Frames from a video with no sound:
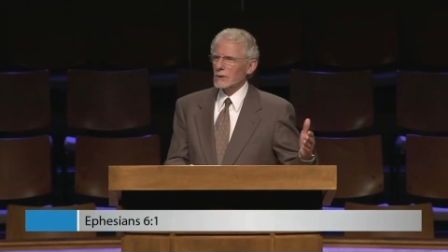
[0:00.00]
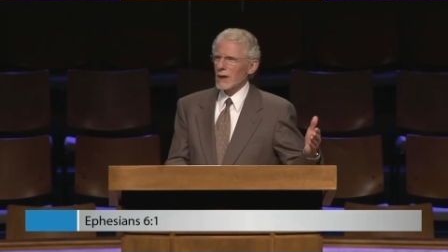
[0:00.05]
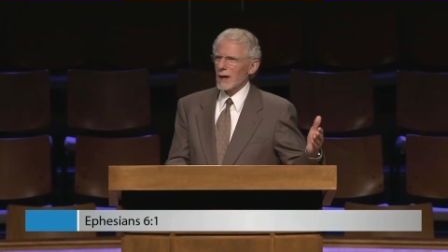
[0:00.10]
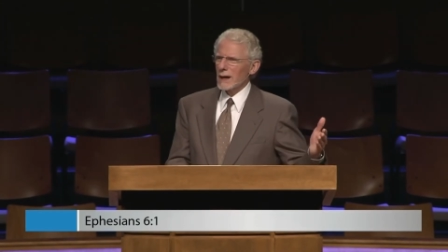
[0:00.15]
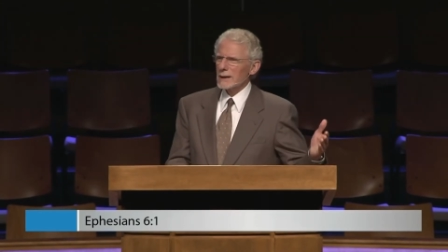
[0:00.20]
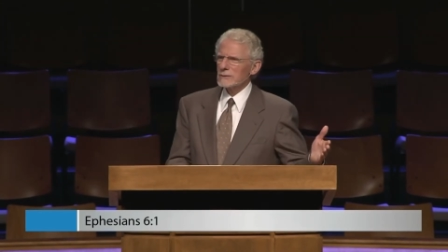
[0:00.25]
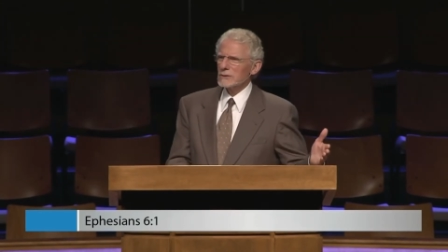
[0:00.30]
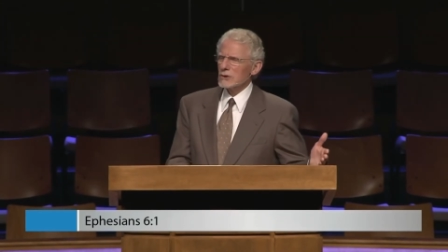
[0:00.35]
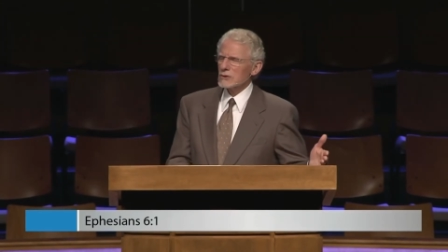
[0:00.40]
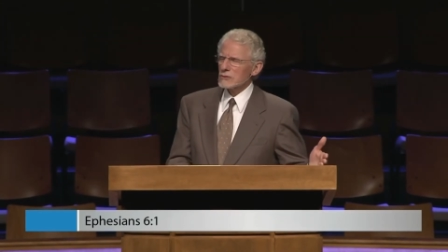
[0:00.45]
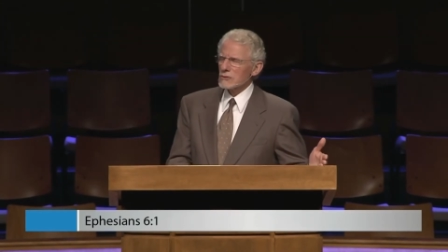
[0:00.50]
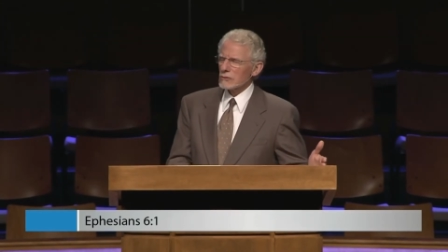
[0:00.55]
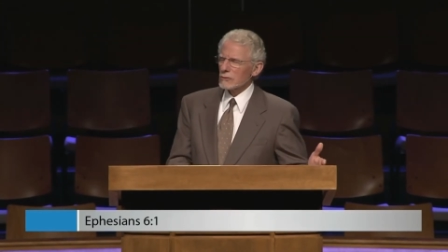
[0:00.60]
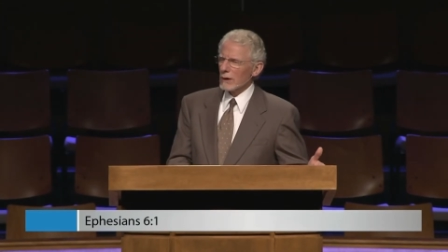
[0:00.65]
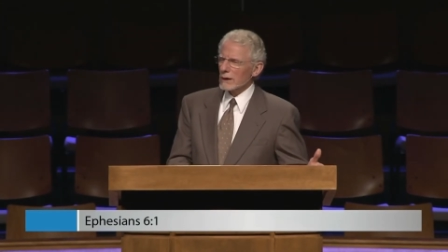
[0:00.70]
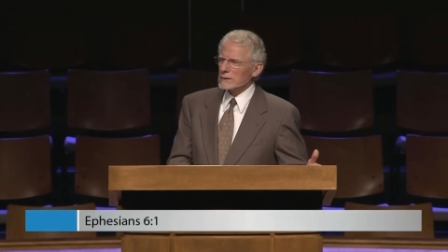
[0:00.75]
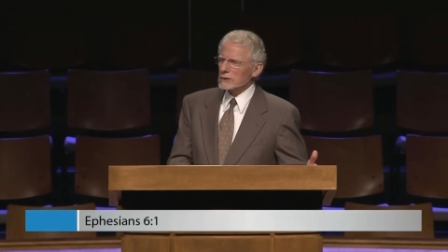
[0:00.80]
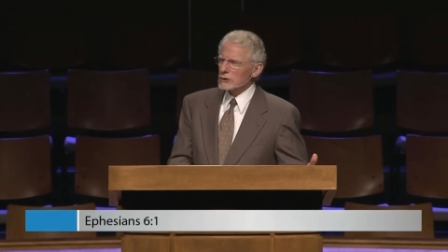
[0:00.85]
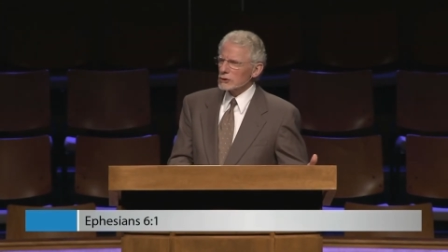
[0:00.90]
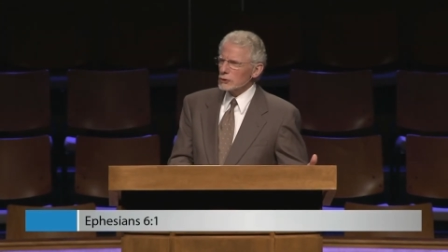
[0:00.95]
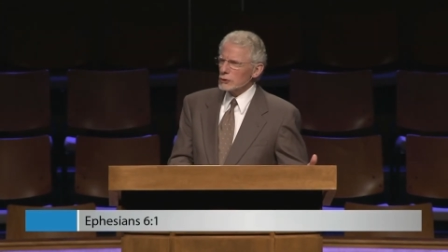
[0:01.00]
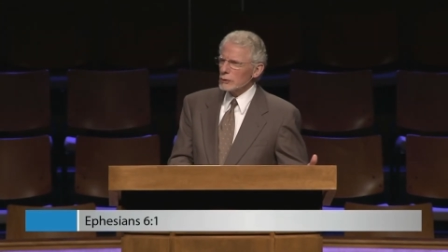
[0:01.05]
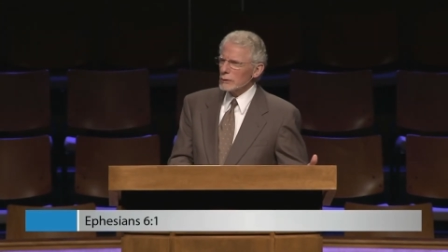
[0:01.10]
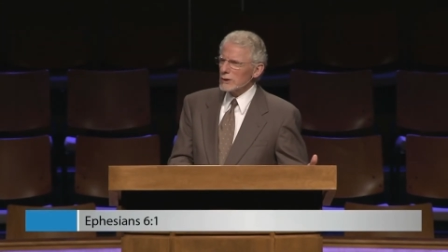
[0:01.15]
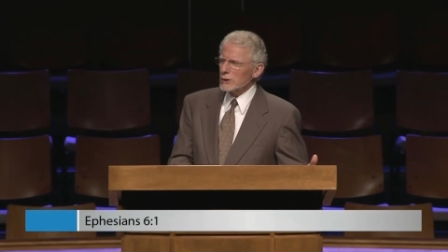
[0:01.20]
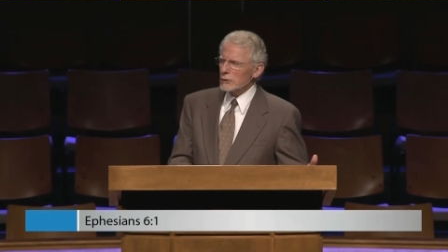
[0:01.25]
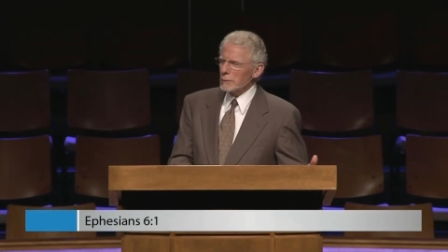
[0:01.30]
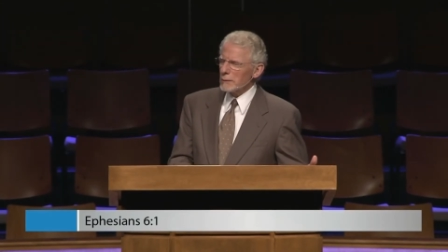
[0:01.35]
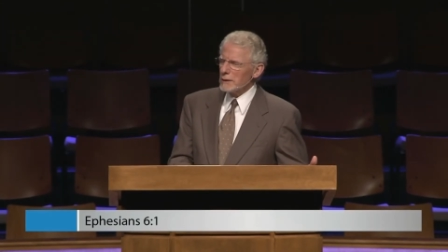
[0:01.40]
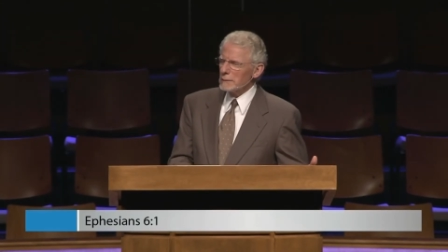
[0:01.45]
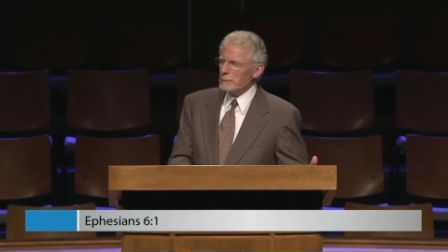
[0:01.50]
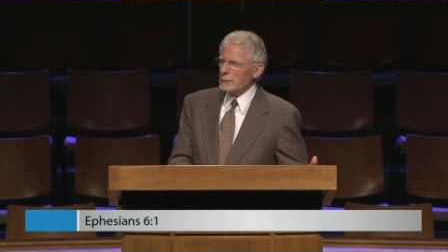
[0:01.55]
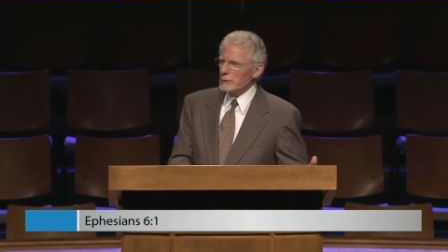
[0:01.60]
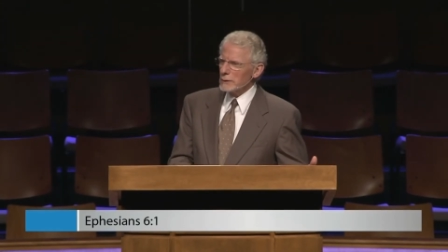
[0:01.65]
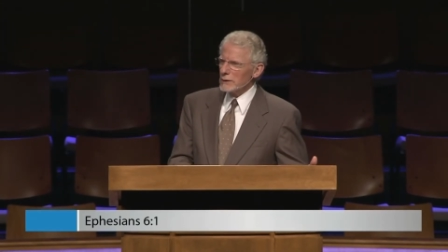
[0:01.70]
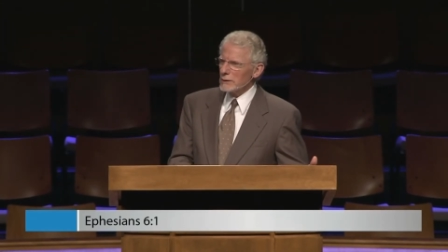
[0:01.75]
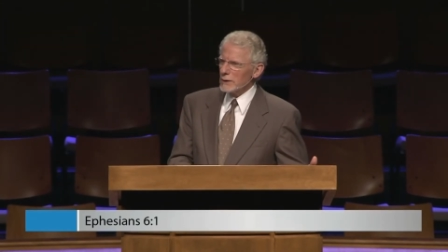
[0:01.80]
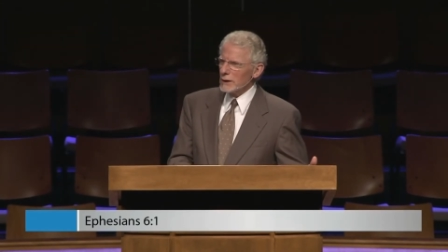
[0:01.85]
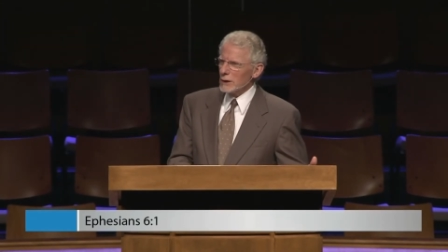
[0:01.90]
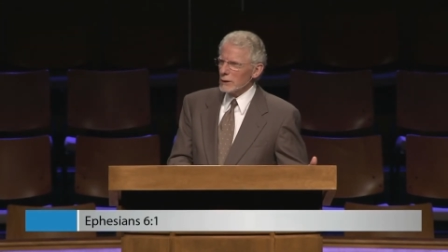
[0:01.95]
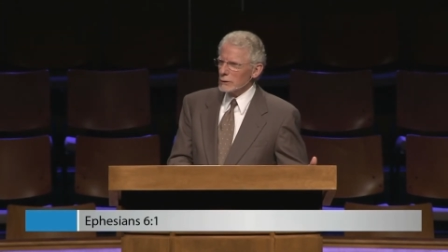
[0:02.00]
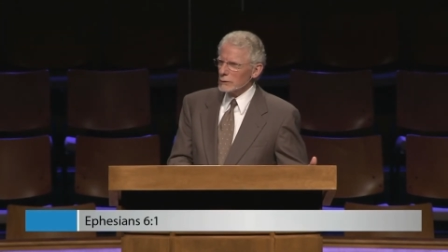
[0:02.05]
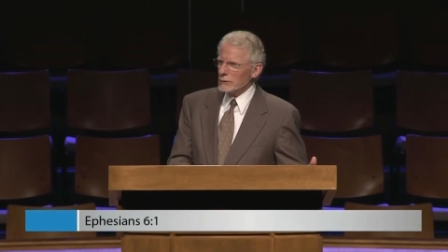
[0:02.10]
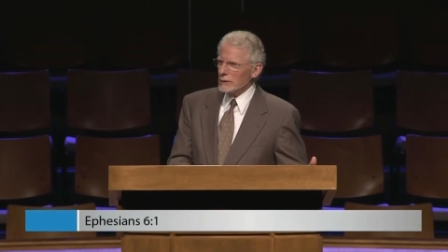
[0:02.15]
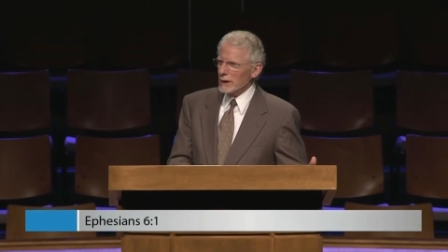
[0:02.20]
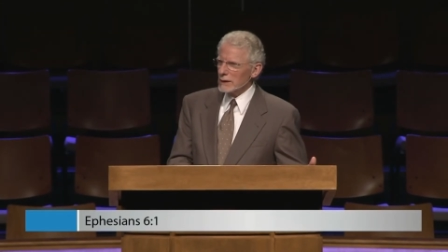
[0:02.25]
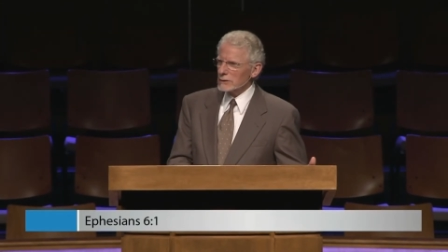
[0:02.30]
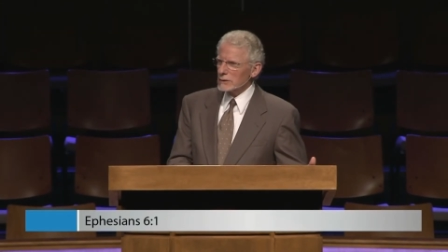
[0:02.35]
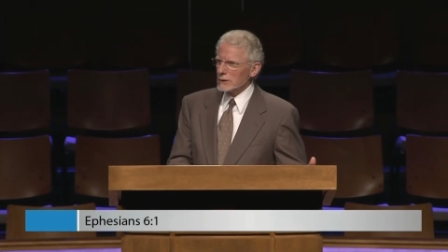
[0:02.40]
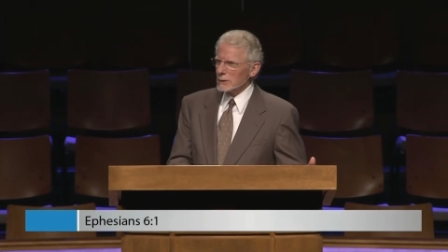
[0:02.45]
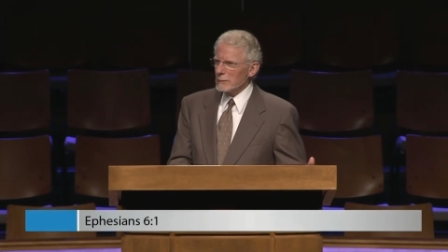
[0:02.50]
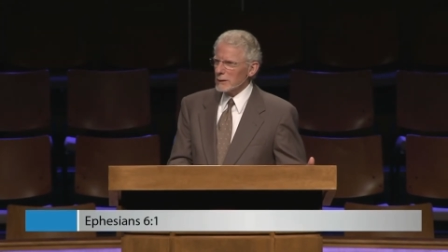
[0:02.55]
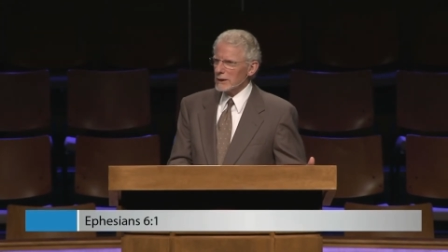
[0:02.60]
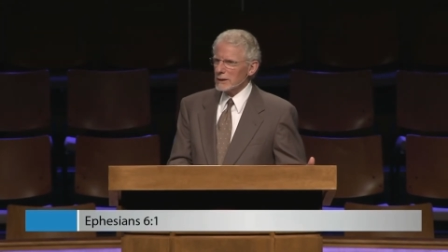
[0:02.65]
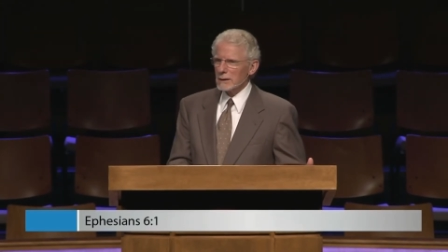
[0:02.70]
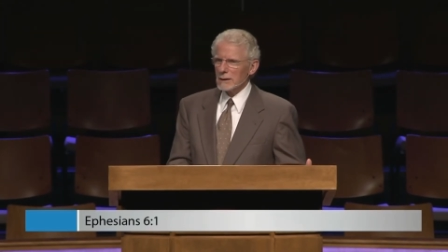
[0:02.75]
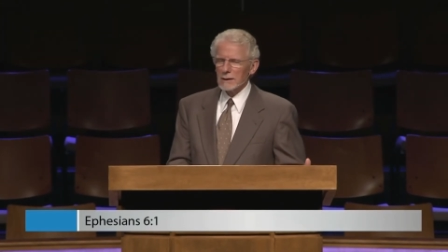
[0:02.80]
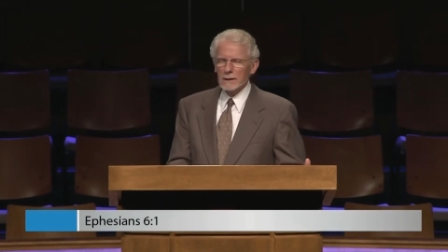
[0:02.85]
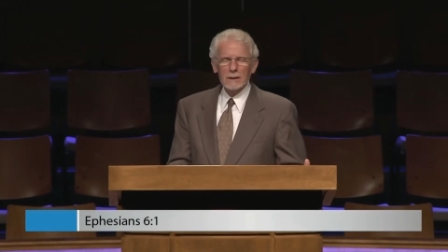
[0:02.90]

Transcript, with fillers: God's instruction to his people in the Old Testament.